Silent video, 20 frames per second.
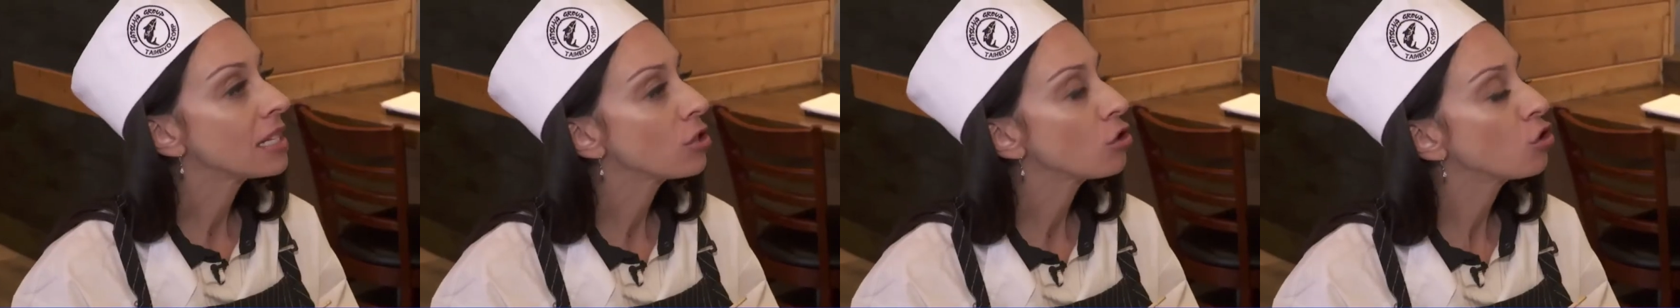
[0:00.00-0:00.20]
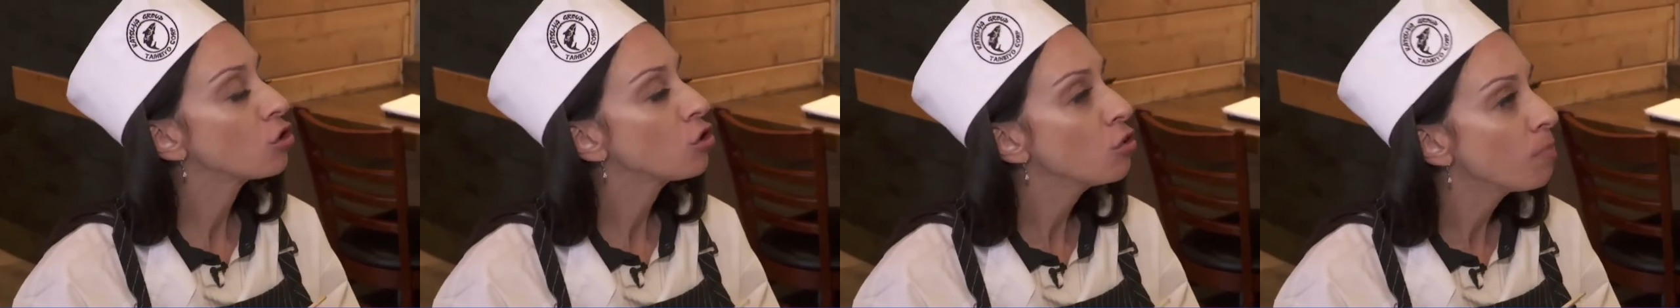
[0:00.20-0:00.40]
Is
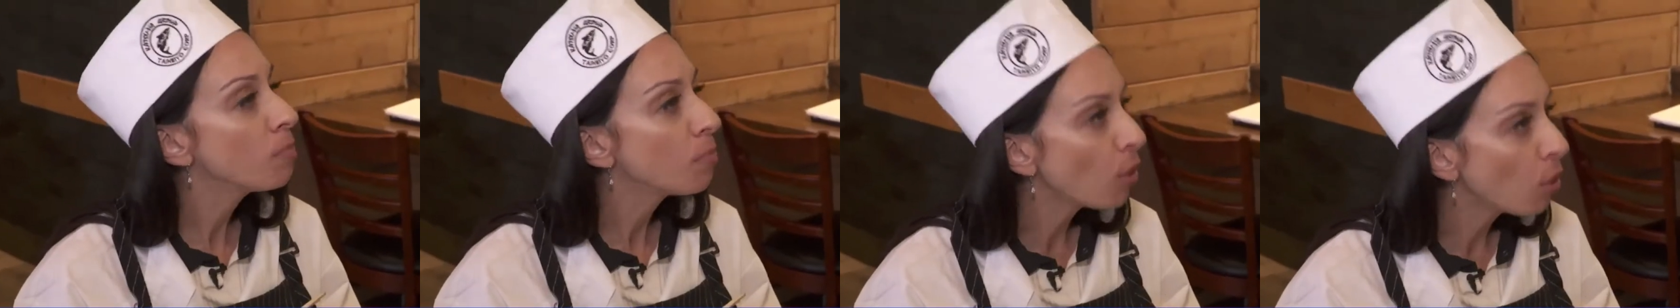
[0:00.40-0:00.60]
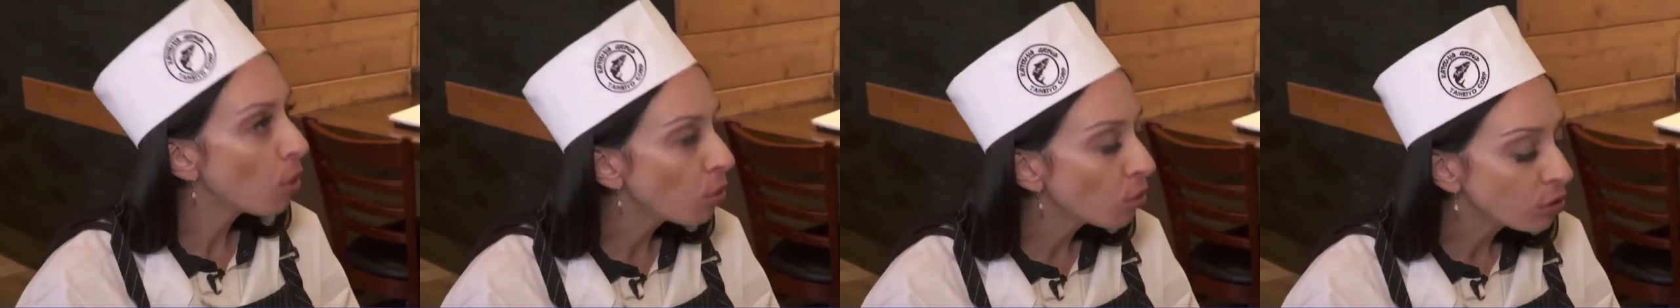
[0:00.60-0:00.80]
it too
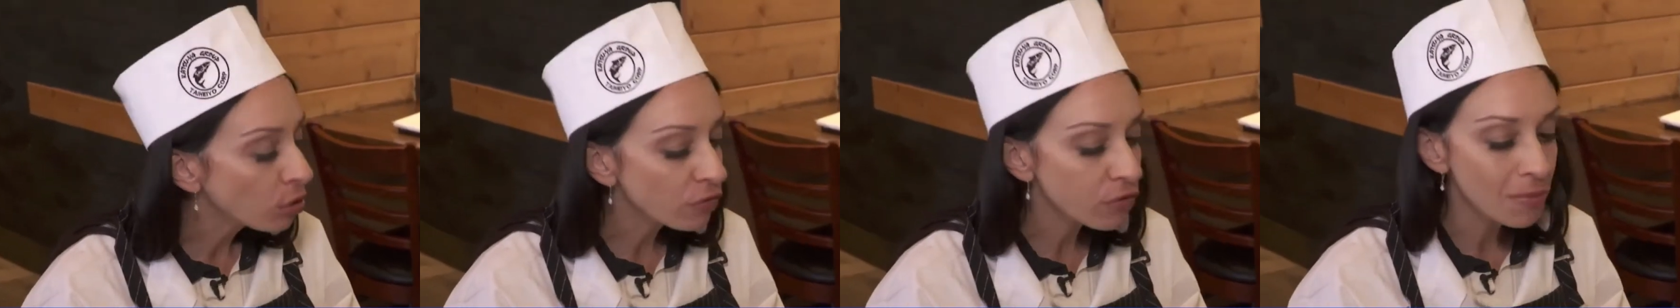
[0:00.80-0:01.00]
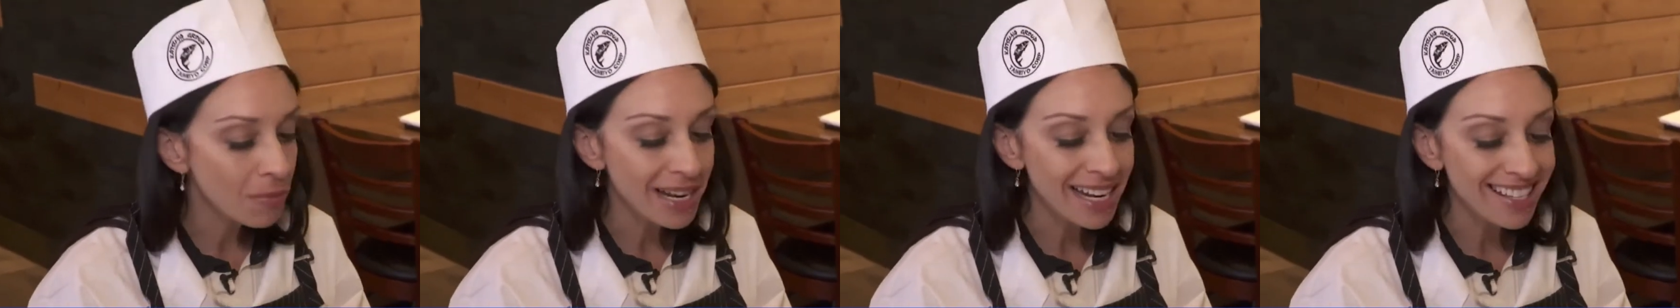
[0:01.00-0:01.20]
bold
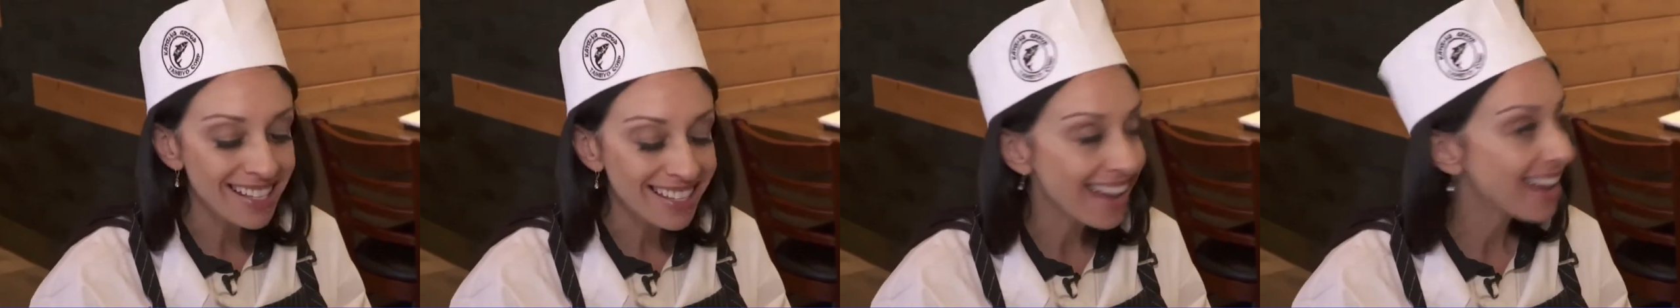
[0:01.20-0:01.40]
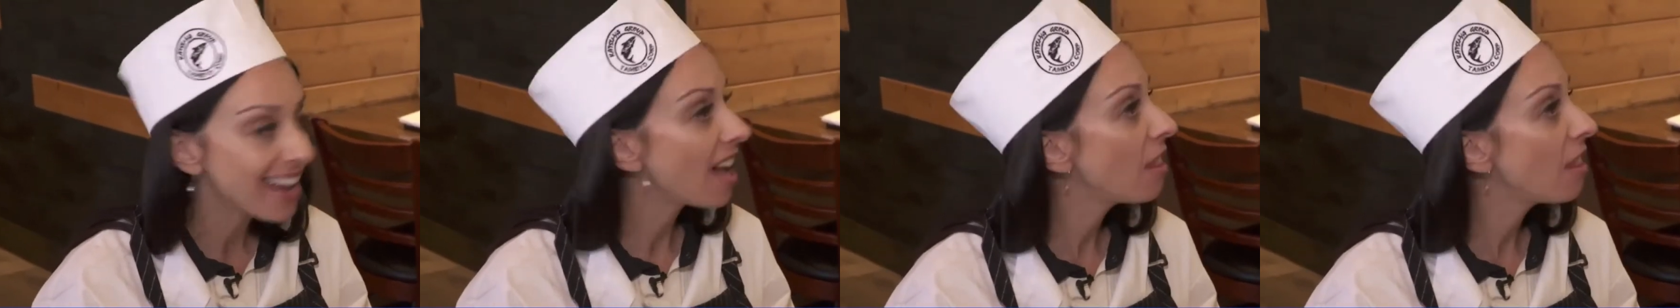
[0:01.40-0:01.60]
for me to
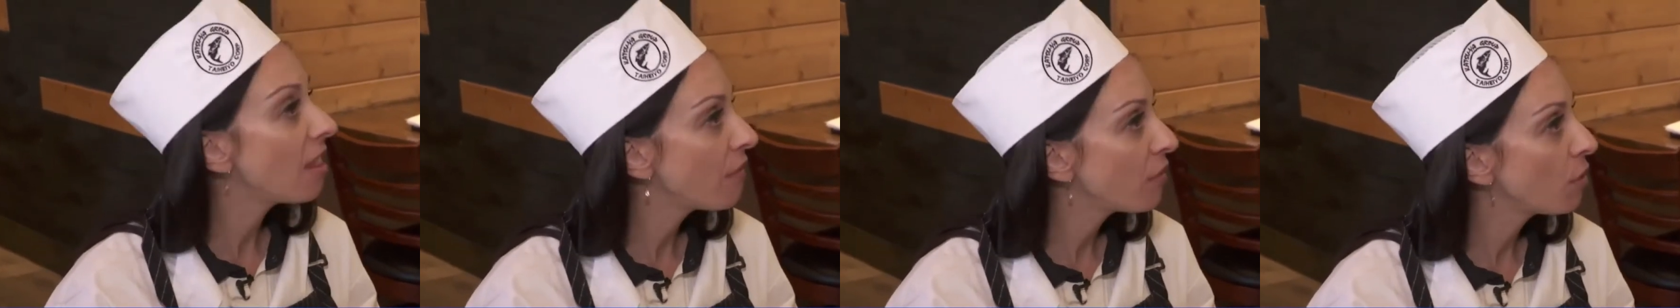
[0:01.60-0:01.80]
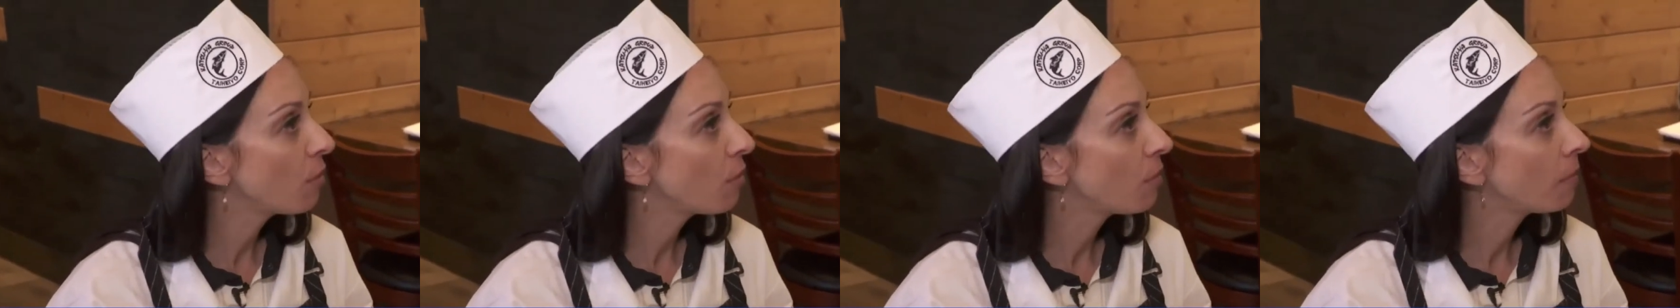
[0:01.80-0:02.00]
say I love
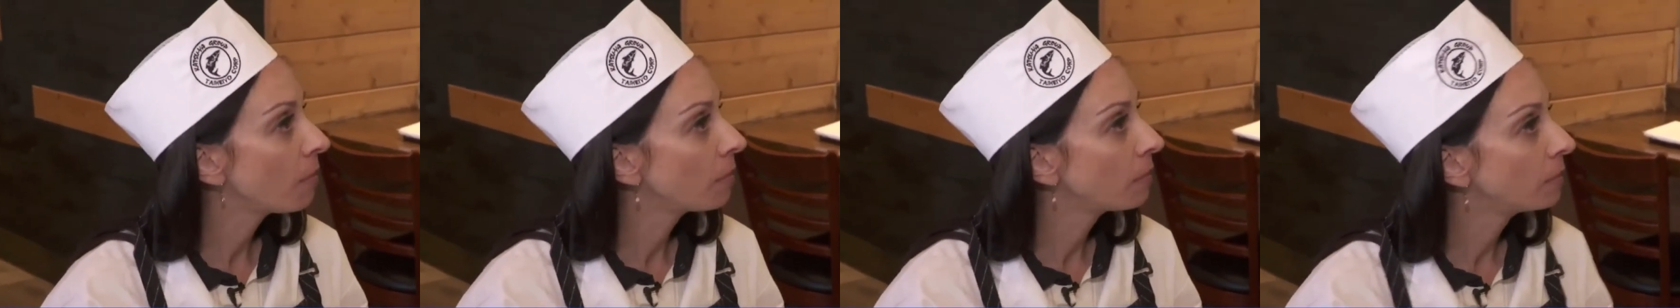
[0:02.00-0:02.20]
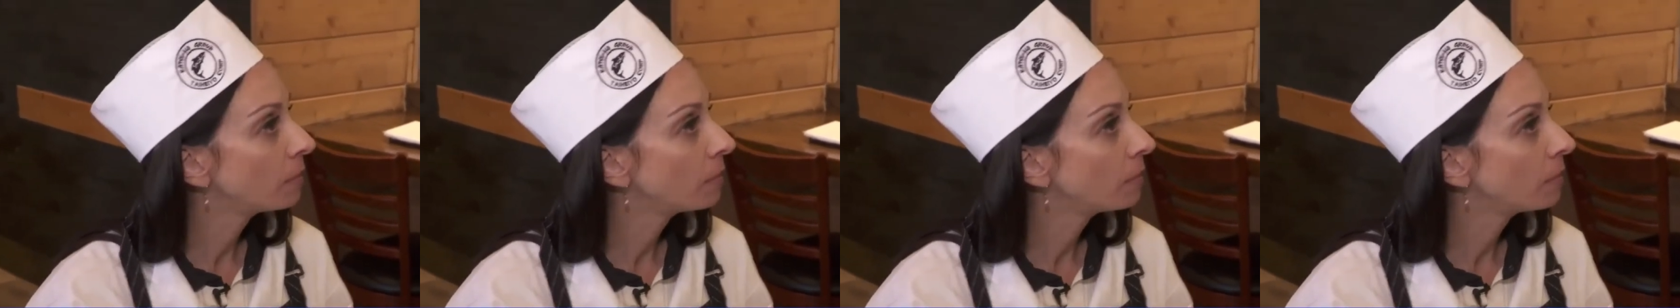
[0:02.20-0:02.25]
you?